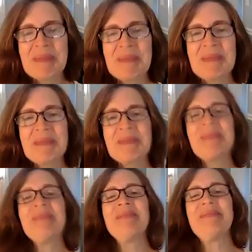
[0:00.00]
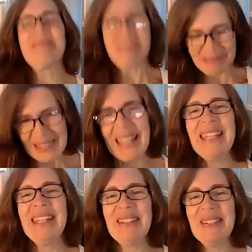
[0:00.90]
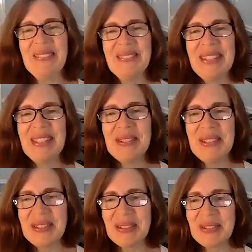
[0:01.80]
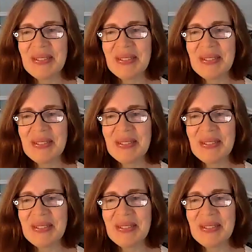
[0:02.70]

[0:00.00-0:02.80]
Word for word: Great. Have a great day. You too.